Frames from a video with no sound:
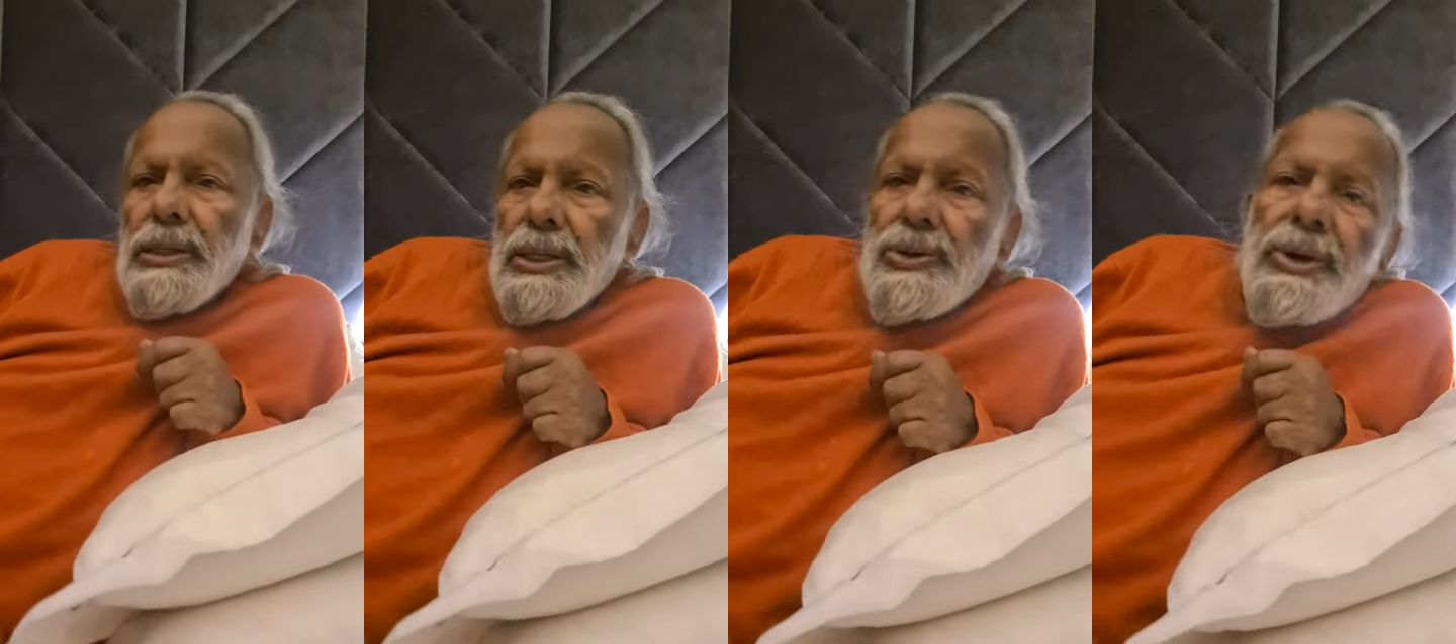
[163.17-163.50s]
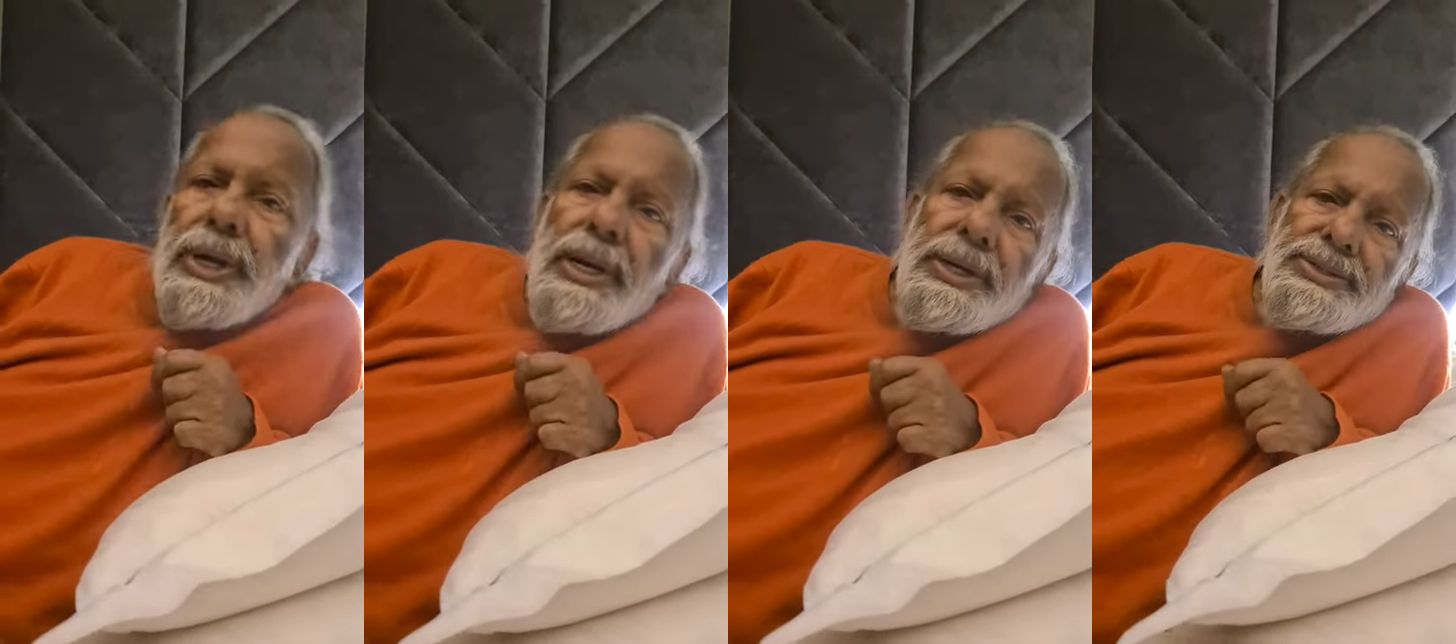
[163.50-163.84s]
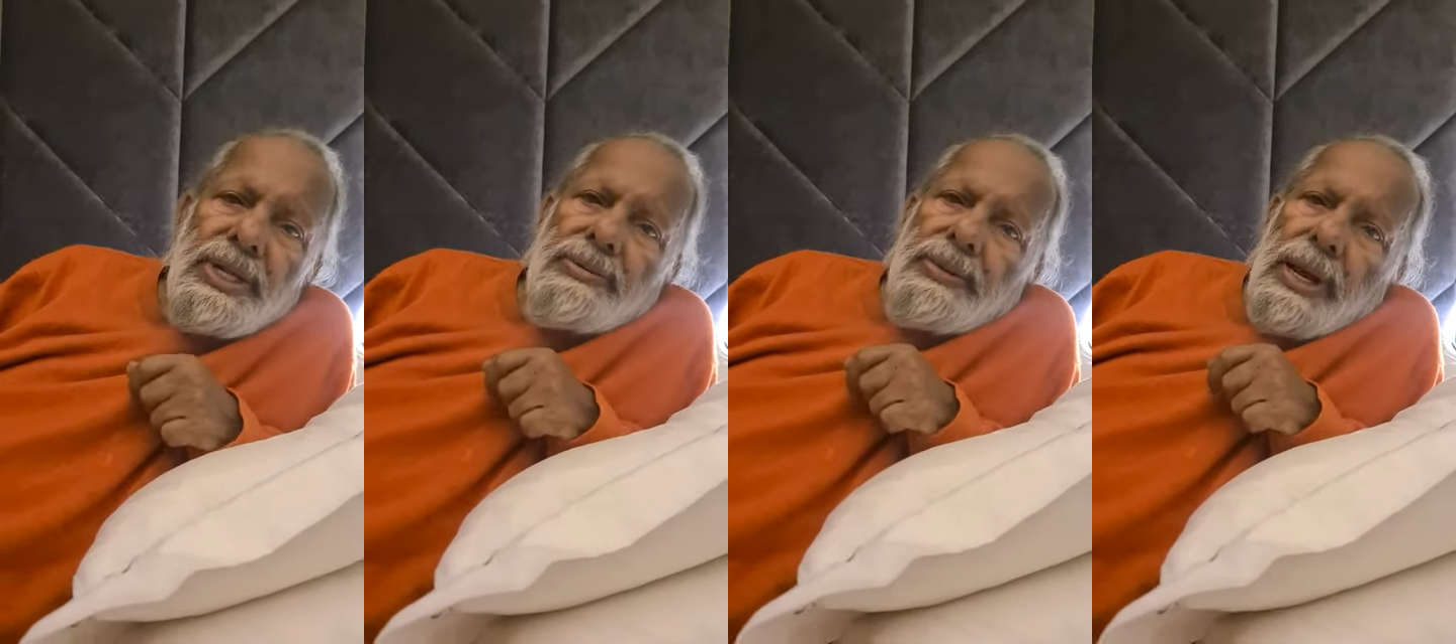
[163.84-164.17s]
you cannot
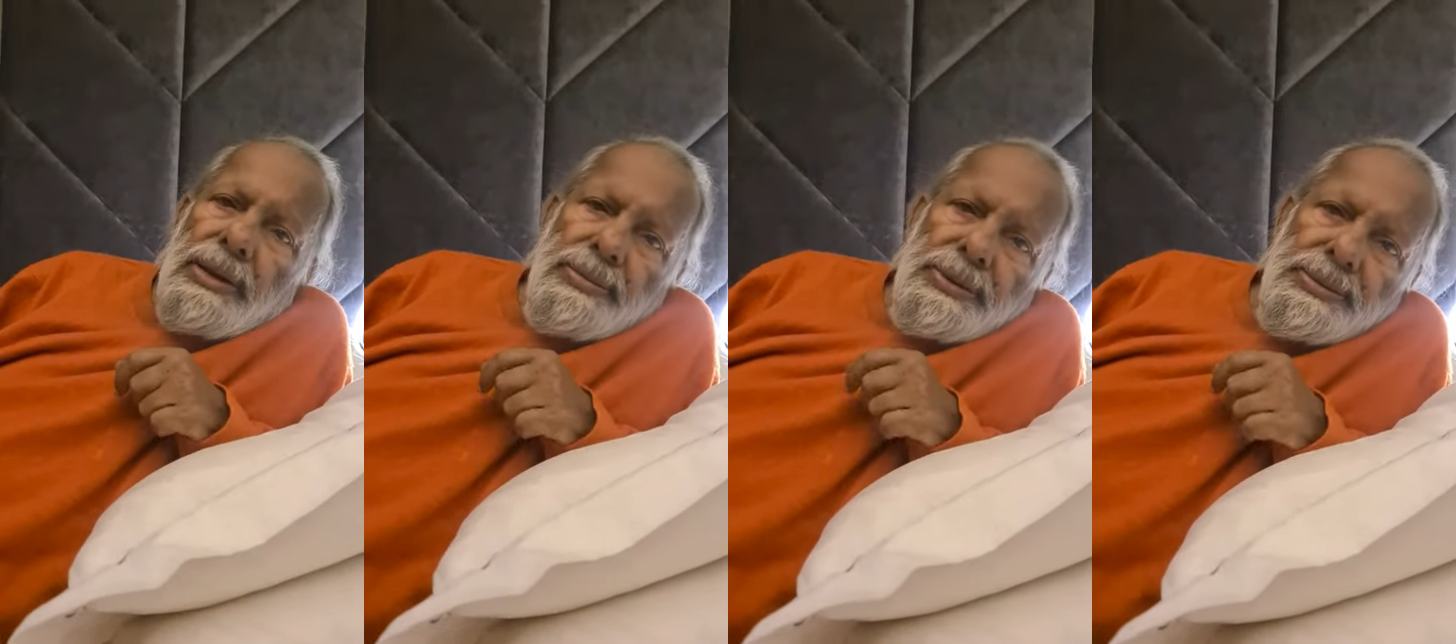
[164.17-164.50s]
survive.